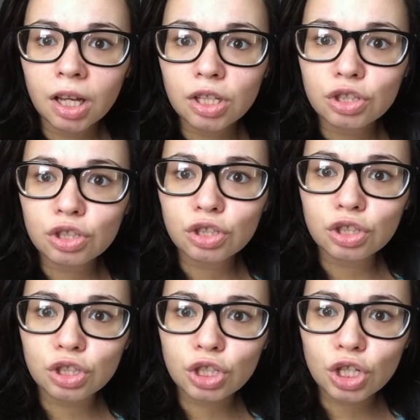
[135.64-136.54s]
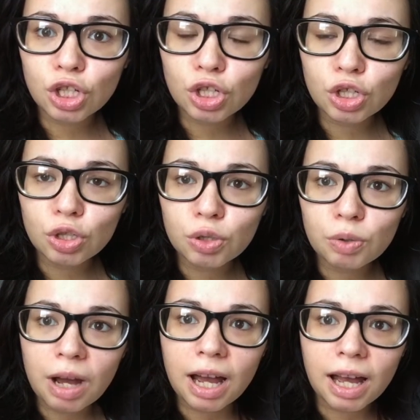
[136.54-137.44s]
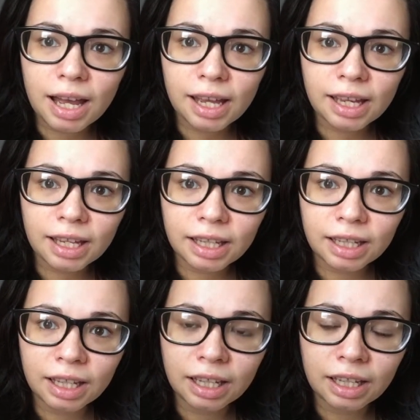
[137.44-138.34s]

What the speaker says: So, they